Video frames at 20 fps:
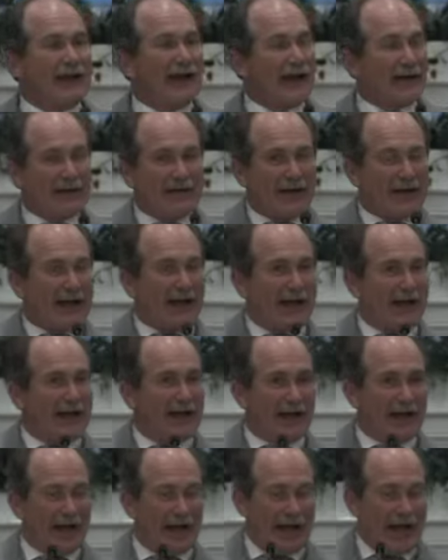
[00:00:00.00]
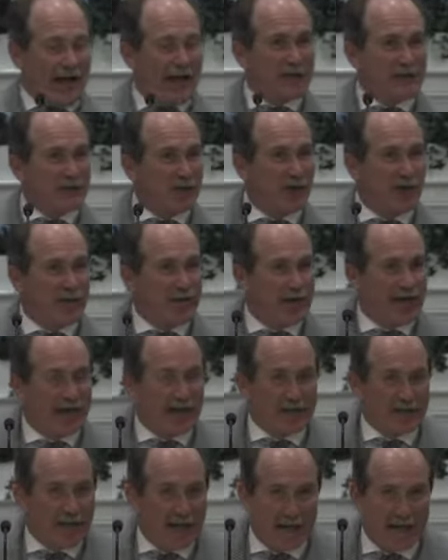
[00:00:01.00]
that, I enjoy that.
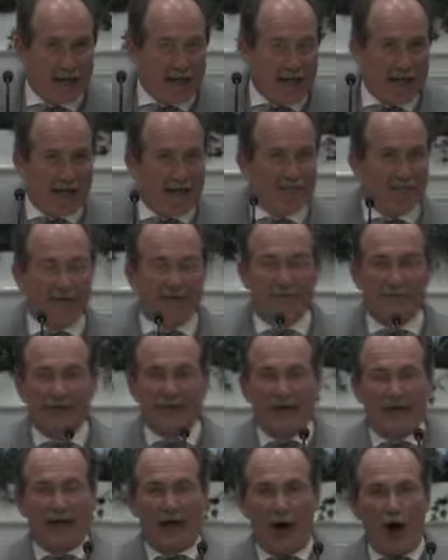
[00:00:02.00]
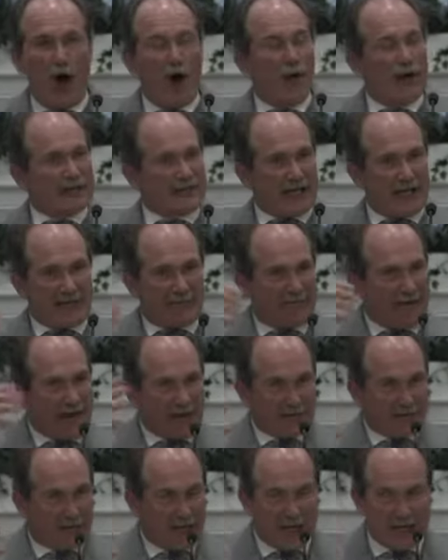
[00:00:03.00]
I, I, I have a, always had a
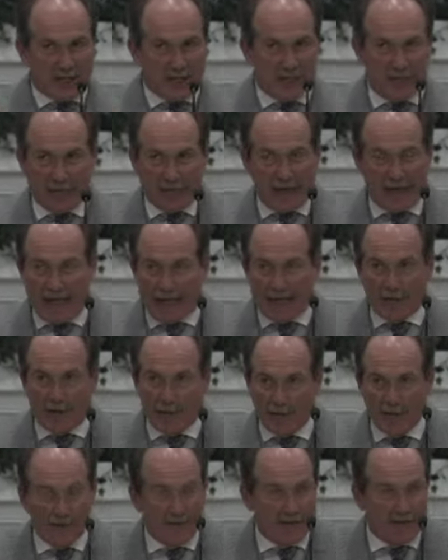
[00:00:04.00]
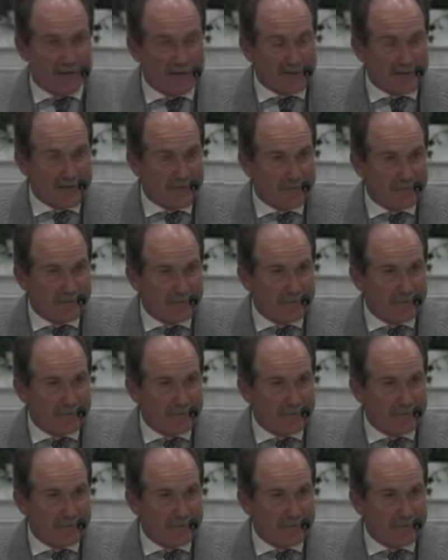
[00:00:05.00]
fascination with mechanical things.